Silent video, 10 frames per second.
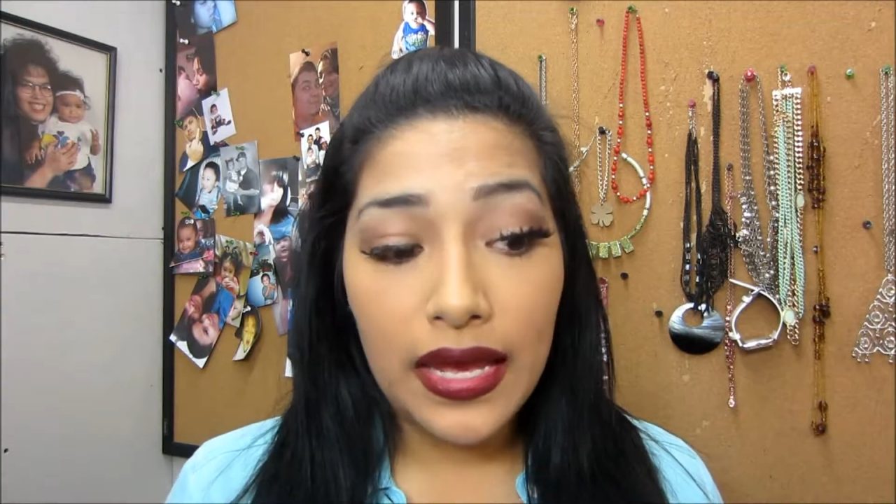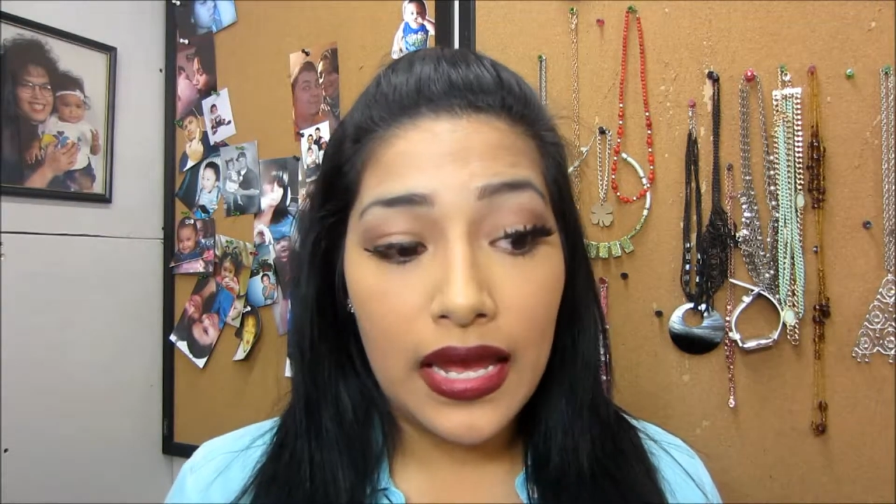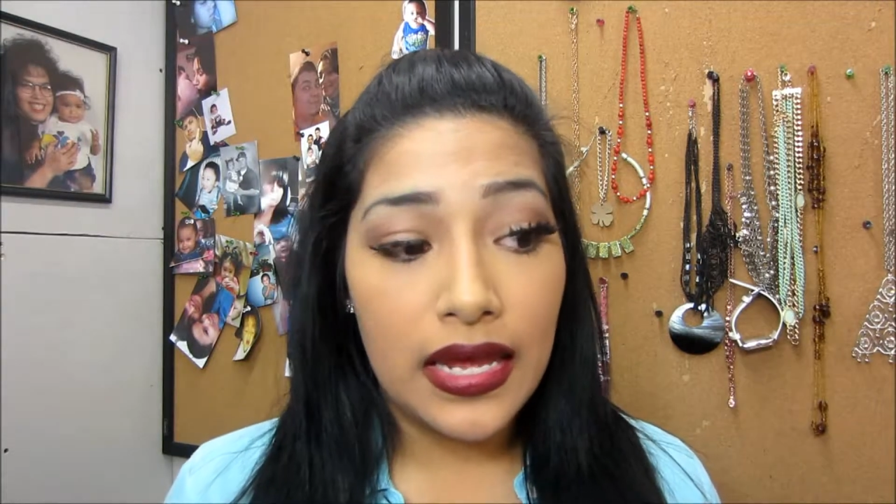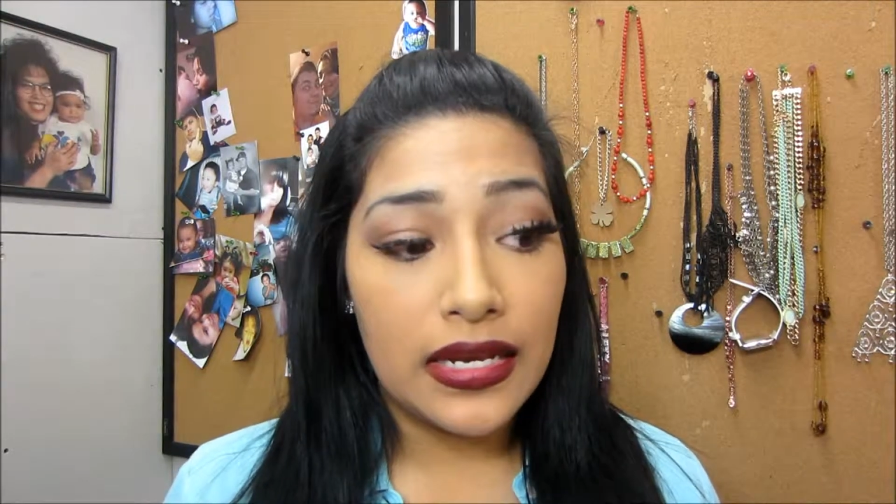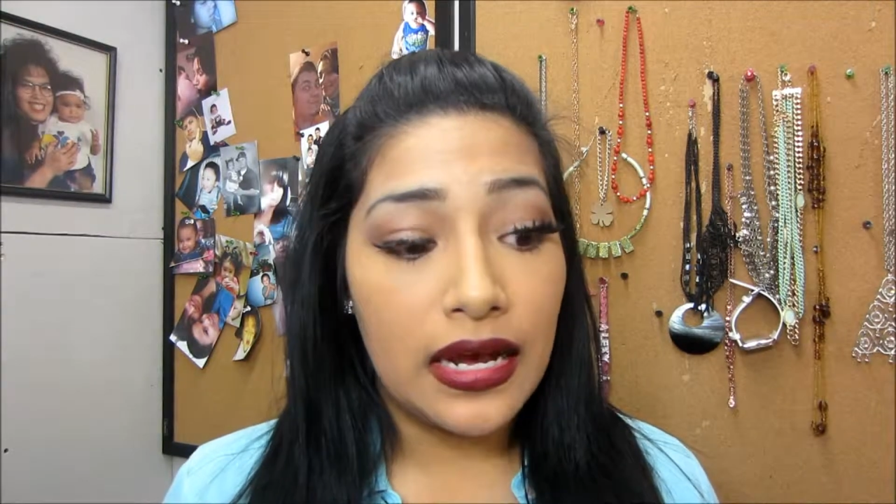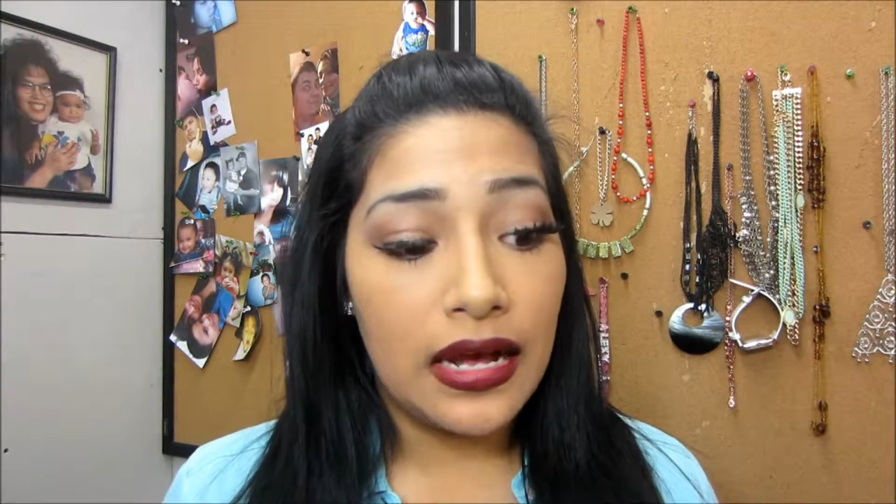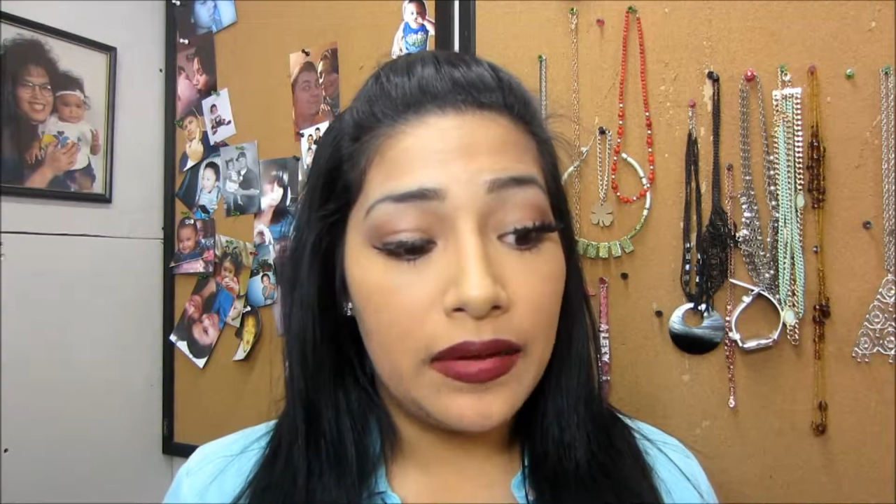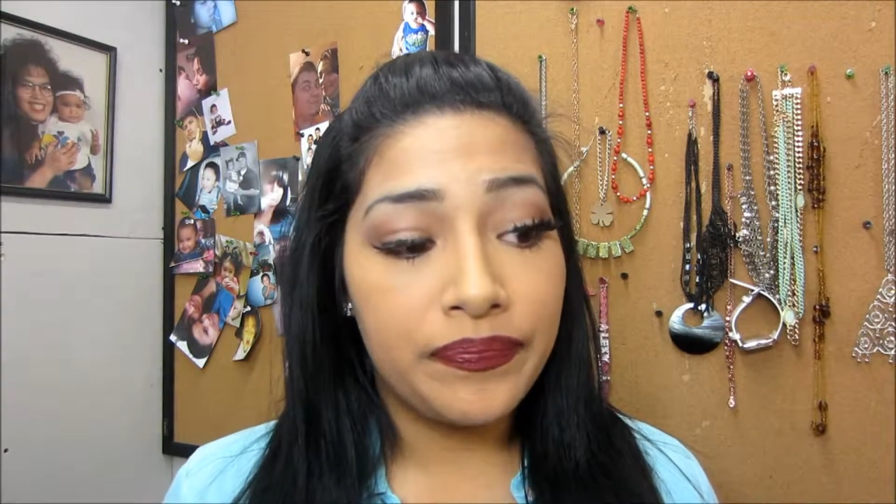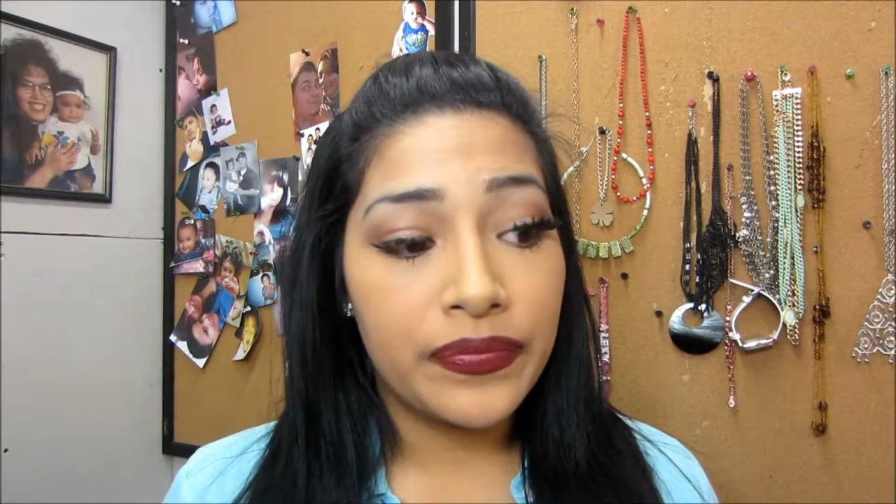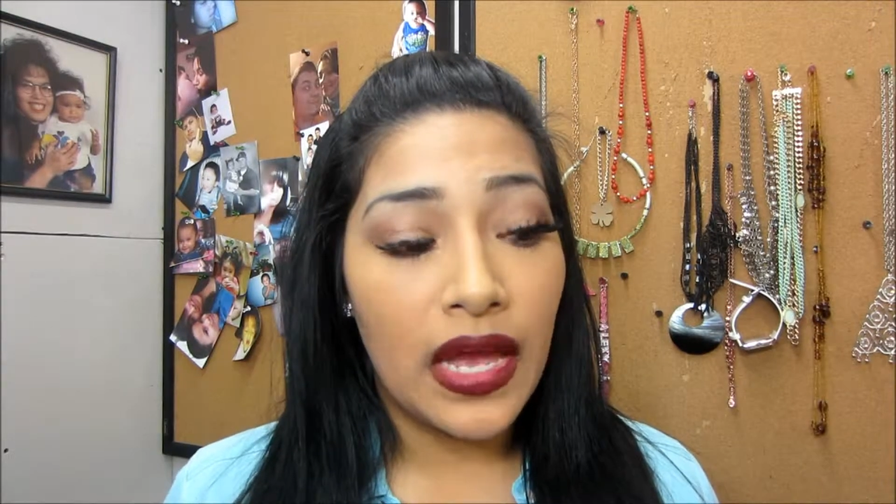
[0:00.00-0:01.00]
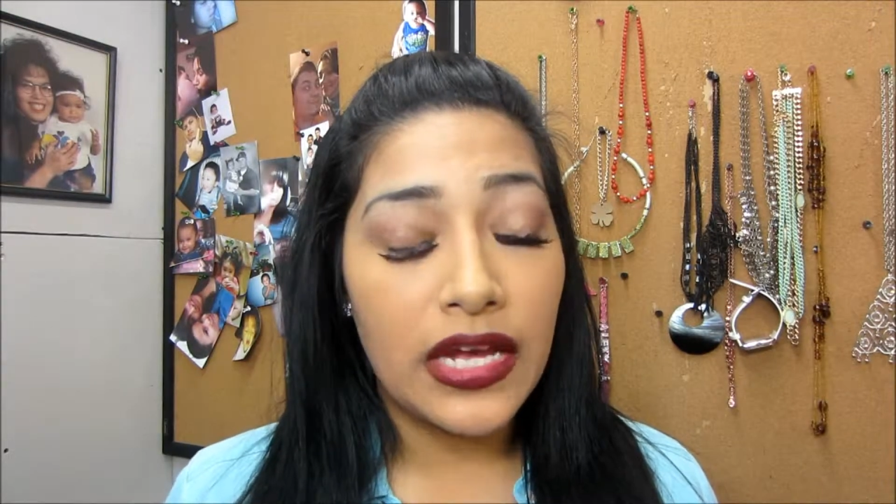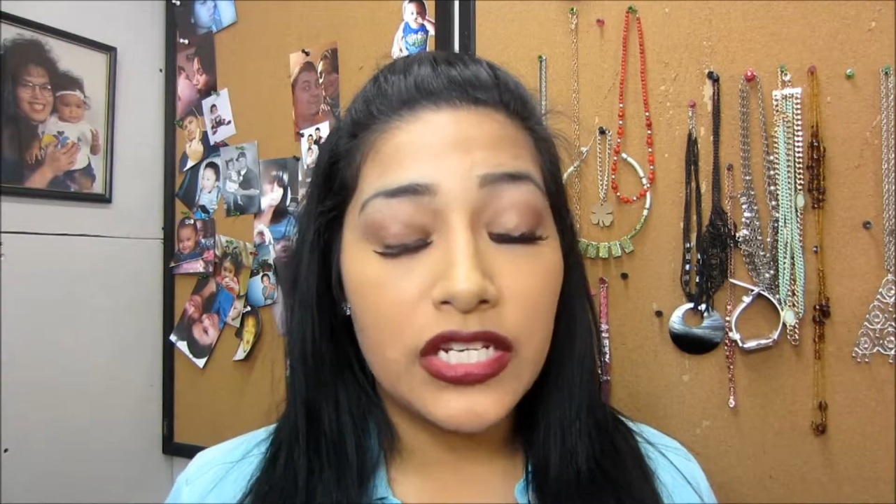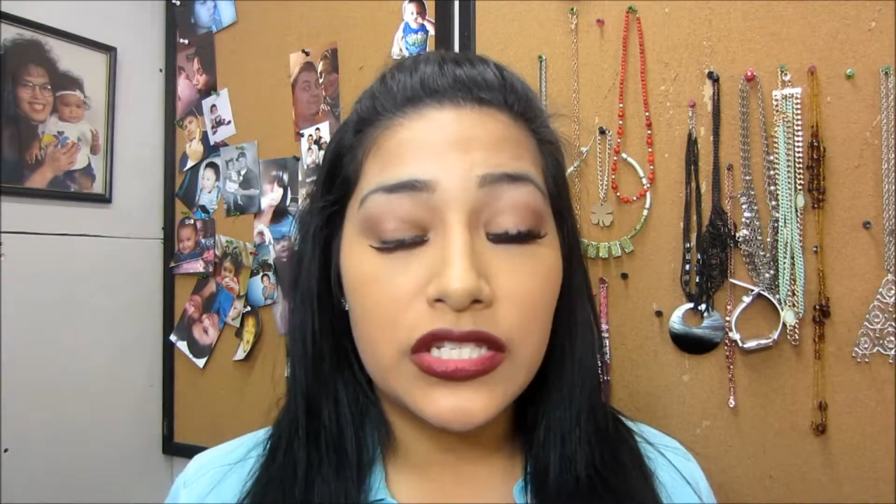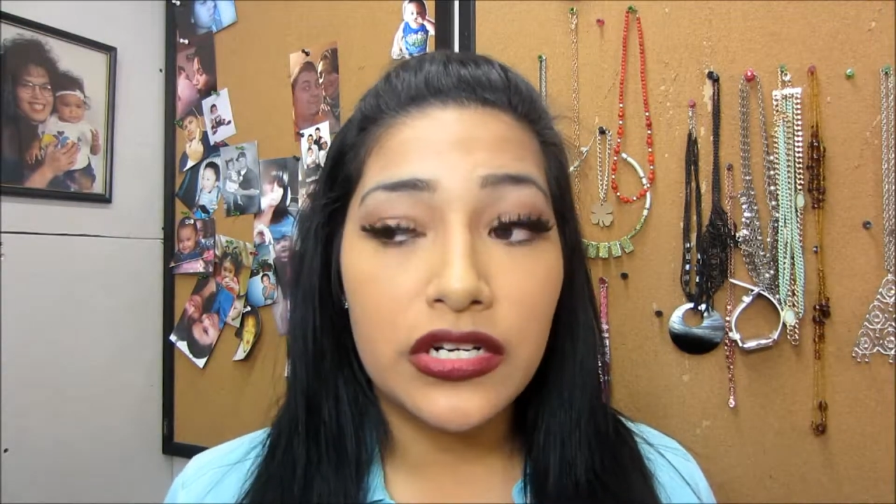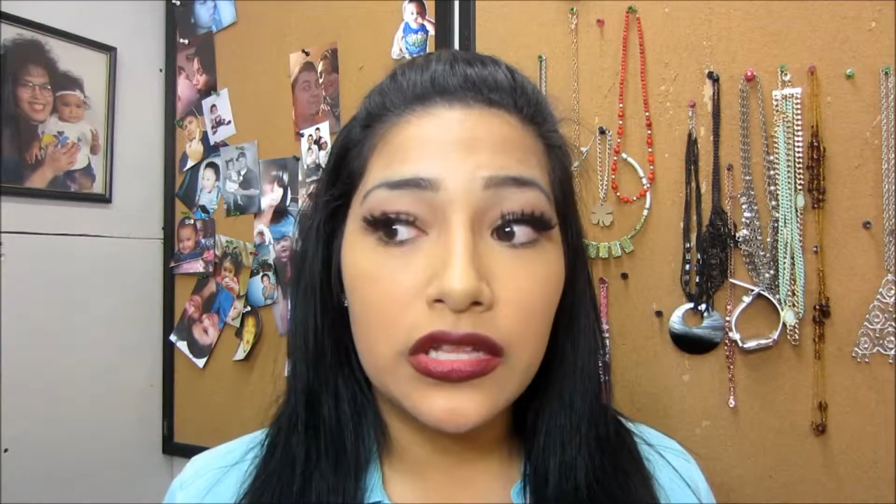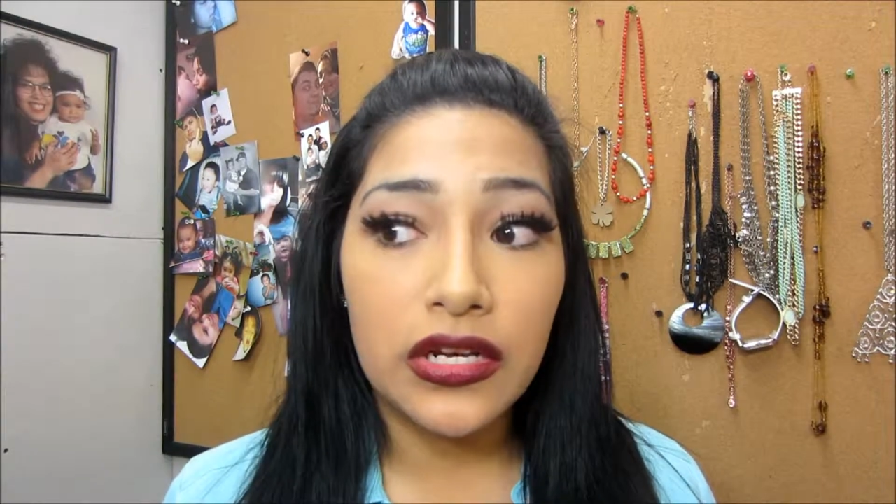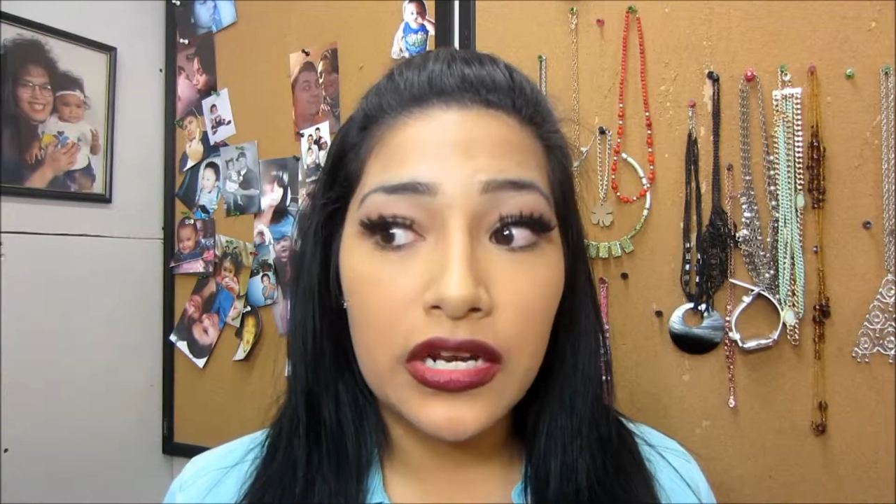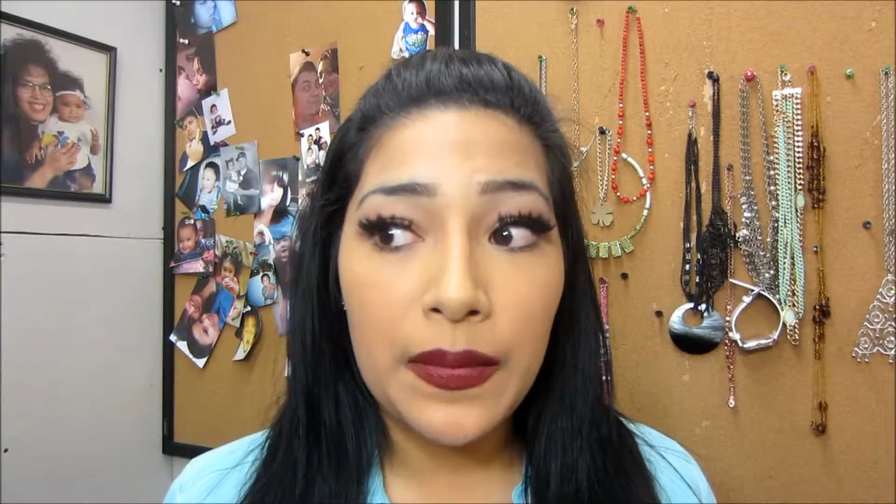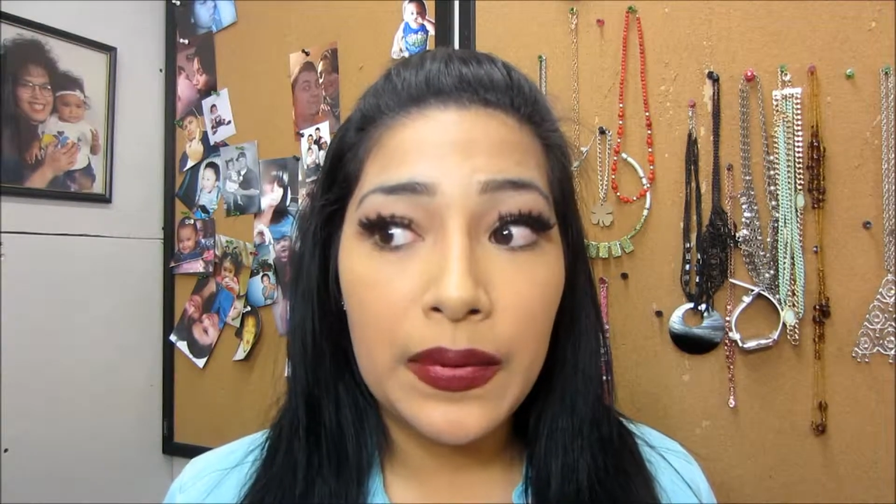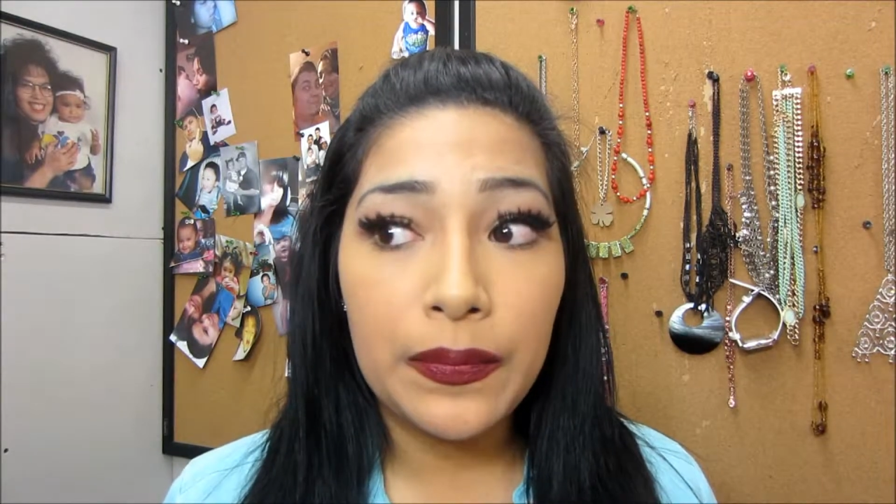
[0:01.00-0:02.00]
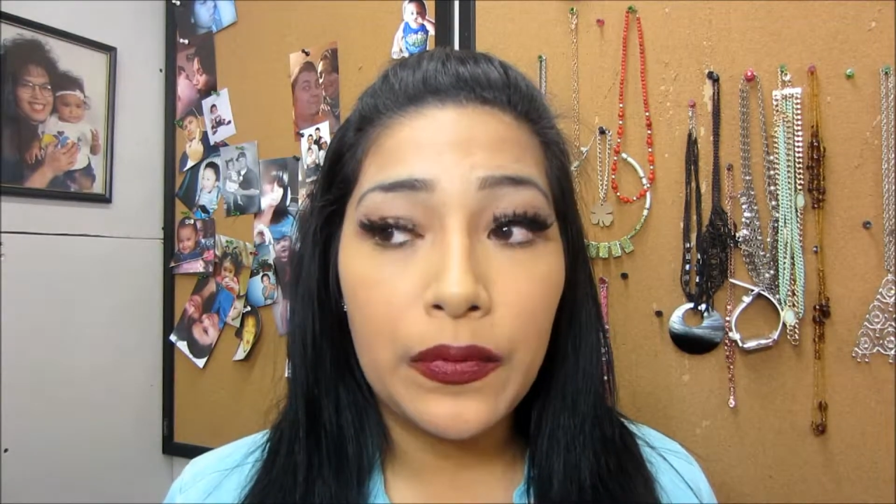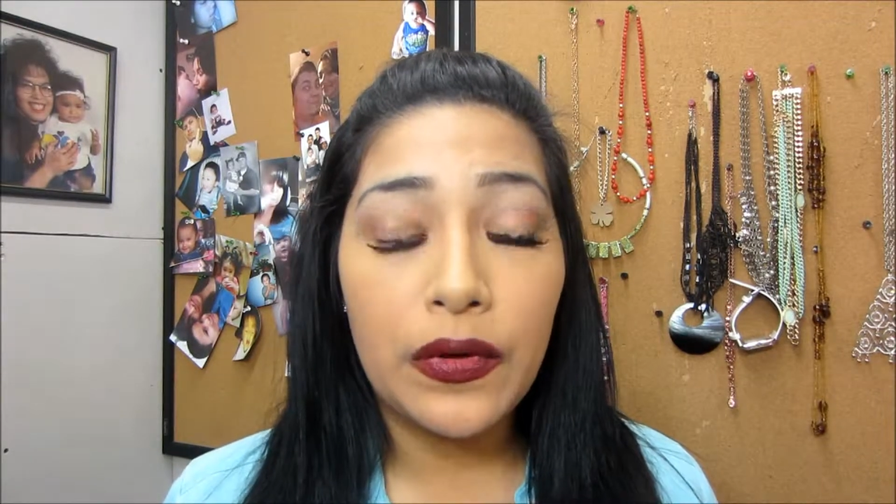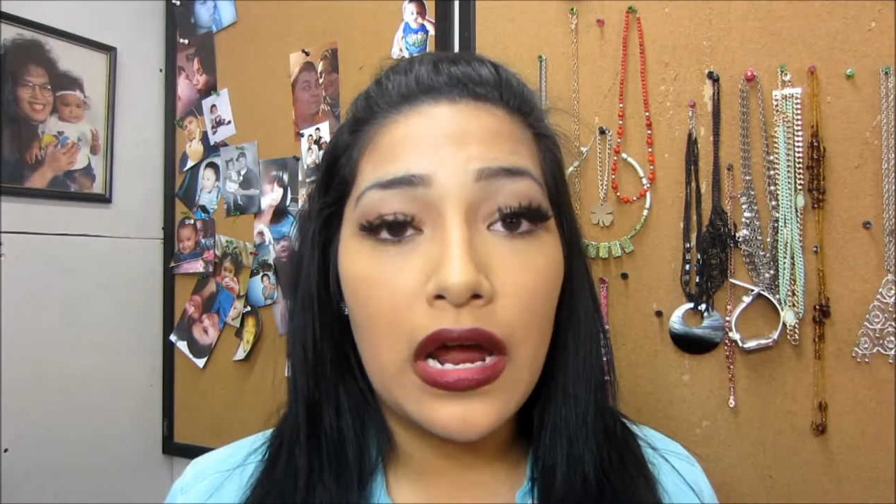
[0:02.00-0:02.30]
And I just started looking at people